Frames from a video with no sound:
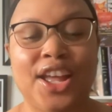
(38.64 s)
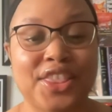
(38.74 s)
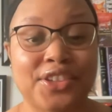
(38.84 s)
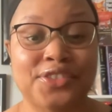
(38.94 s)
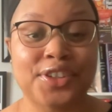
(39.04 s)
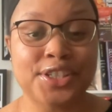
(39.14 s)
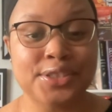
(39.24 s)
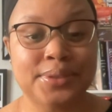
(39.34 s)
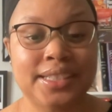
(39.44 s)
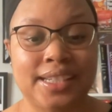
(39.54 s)
The
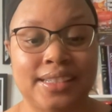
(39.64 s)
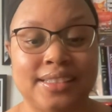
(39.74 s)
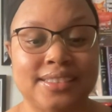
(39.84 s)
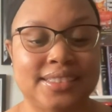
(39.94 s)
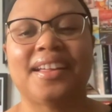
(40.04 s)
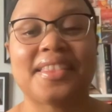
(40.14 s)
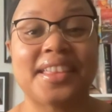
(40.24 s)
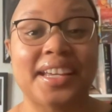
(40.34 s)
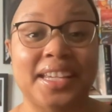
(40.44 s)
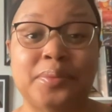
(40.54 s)
first one is
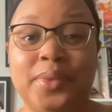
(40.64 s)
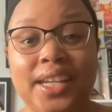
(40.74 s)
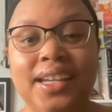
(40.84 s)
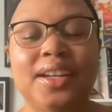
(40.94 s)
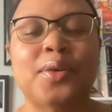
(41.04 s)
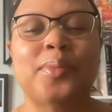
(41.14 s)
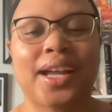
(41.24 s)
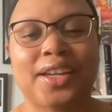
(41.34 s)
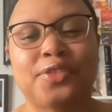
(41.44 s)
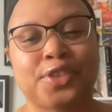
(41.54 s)
The Inmate
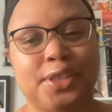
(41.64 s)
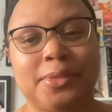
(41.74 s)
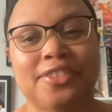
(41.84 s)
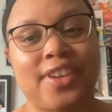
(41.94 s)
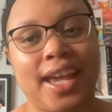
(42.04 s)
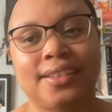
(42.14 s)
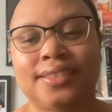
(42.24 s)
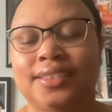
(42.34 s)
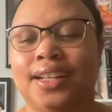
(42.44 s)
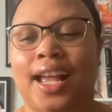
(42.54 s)
by Freda
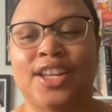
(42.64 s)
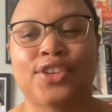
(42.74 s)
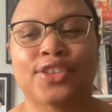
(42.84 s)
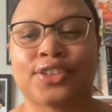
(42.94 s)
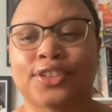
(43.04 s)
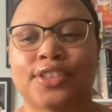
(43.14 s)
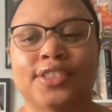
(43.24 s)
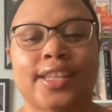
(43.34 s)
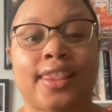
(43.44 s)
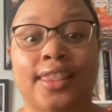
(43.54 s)
McFadden. I know the
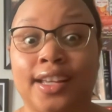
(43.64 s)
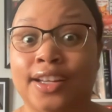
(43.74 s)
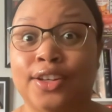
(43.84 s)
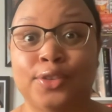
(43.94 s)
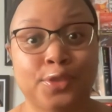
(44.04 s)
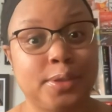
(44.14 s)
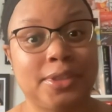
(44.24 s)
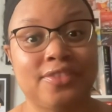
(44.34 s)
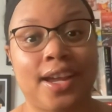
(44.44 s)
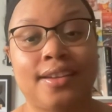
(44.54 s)
girls love Freda
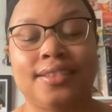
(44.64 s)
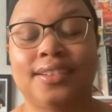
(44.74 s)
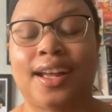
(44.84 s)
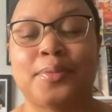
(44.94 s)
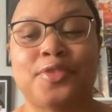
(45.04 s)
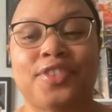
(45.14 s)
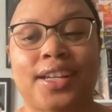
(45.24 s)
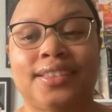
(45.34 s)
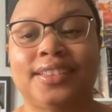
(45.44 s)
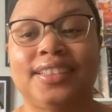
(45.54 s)
McFadden. I'm
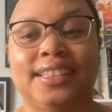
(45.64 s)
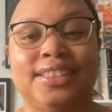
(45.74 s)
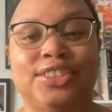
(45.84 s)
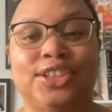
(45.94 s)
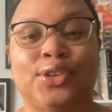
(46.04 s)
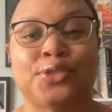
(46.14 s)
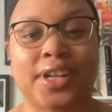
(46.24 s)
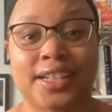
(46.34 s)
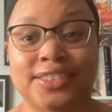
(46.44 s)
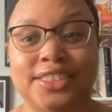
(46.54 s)
finally getting
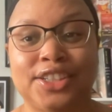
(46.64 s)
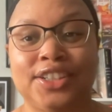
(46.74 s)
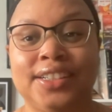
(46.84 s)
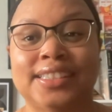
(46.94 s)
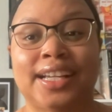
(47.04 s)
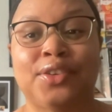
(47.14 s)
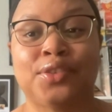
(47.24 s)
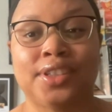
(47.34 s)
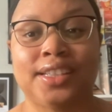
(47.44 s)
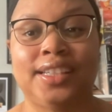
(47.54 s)
around to her because I
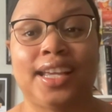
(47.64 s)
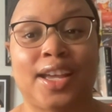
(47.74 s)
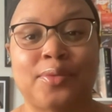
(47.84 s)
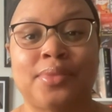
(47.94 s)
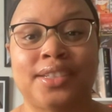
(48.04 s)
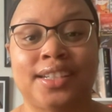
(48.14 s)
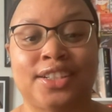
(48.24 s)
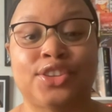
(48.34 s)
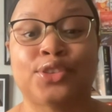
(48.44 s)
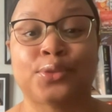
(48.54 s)
really have been in
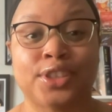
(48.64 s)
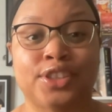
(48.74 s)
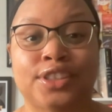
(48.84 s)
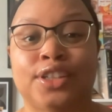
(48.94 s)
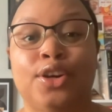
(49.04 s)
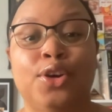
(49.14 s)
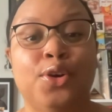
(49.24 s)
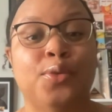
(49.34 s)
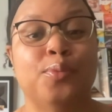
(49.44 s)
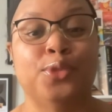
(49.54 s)
a thriller
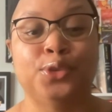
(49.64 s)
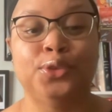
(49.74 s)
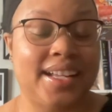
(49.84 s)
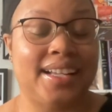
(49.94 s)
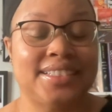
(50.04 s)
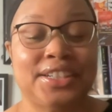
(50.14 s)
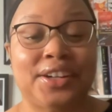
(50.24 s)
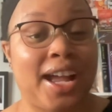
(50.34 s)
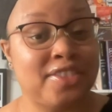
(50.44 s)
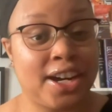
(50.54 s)
mood.
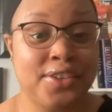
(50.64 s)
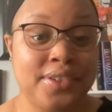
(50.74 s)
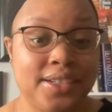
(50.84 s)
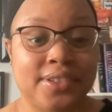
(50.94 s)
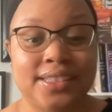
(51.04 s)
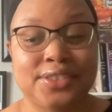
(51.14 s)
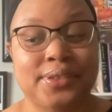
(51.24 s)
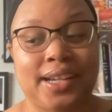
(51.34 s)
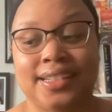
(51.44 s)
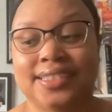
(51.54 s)
So I've already read
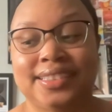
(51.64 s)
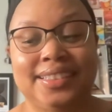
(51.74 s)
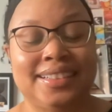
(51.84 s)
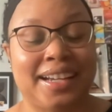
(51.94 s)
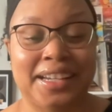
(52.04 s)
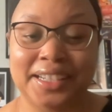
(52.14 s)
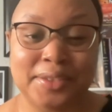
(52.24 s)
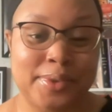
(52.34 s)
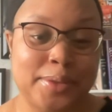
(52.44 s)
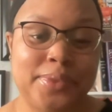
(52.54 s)
this one, honestly, not gonna
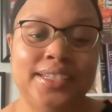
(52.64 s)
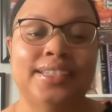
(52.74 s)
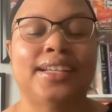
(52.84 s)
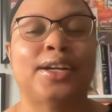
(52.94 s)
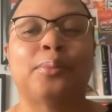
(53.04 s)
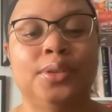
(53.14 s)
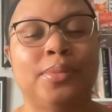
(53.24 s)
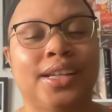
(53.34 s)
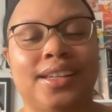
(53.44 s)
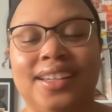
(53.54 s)
give my opinion now,
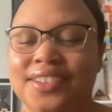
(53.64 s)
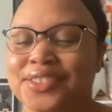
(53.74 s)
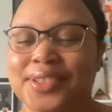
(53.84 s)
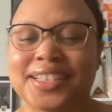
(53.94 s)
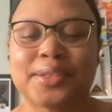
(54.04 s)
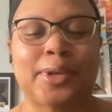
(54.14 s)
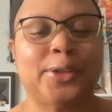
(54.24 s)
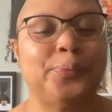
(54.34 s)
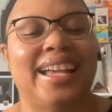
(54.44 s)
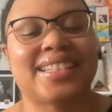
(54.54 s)
but here's what it's
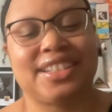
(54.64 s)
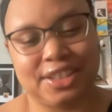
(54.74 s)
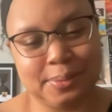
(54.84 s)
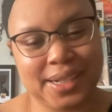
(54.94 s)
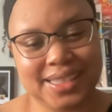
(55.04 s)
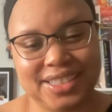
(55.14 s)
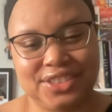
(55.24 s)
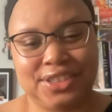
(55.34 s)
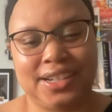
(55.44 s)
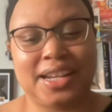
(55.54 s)
about. As a nurse
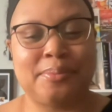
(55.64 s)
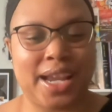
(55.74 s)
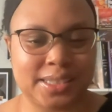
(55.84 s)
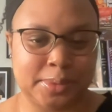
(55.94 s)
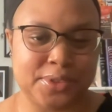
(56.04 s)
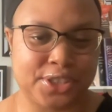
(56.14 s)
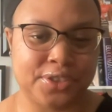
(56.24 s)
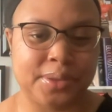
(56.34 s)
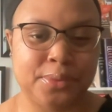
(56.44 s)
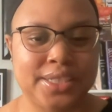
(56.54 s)
practitioner at a maximum
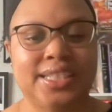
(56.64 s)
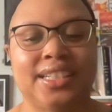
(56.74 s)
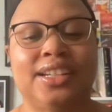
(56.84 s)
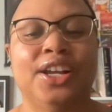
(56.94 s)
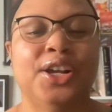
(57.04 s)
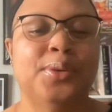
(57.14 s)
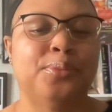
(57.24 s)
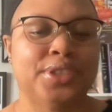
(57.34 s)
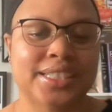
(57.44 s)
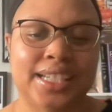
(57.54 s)
security prison,
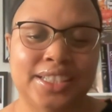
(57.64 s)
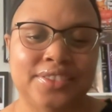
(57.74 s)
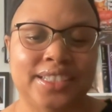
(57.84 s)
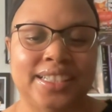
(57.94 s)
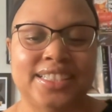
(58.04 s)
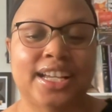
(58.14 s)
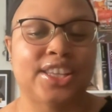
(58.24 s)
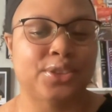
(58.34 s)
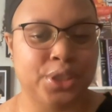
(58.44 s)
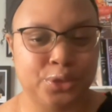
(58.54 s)
Brooke Sullivan is
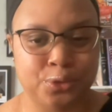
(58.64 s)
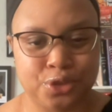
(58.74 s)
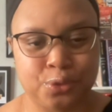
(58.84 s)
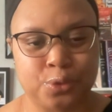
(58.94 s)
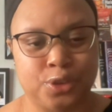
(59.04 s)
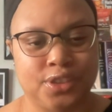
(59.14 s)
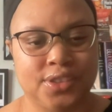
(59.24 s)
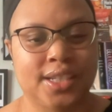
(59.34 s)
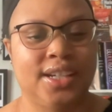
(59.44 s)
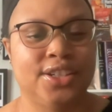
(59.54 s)
taught three crucial
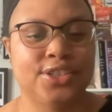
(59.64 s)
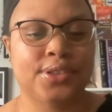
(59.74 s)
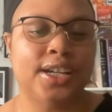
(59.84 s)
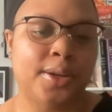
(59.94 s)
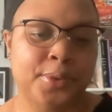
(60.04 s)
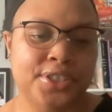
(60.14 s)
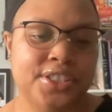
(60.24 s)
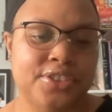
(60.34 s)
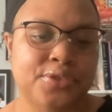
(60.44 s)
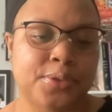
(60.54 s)
rules: treat all
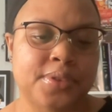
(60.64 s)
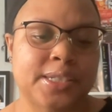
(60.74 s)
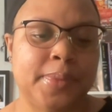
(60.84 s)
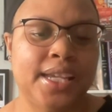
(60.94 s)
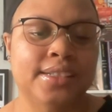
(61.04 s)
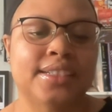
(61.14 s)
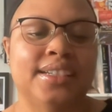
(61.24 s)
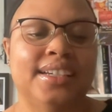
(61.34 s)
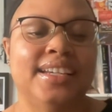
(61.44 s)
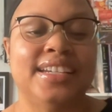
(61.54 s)
prisoners with respect,
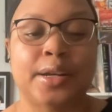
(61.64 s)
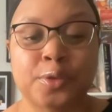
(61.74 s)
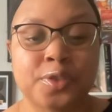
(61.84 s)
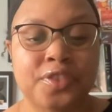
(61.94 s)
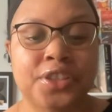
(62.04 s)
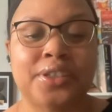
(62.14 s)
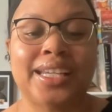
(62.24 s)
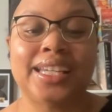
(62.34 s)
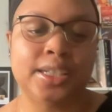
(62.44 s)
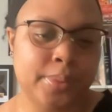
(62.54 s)
never reveal
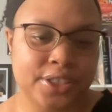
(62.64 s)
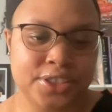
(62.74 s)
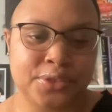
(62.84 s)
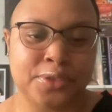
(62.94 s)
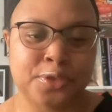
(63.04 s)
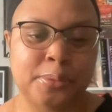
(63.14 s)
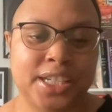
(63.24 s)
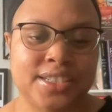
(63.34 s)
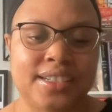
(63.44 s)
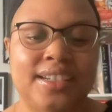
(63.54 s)
any personal
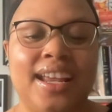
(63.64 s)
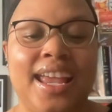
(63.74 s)
information,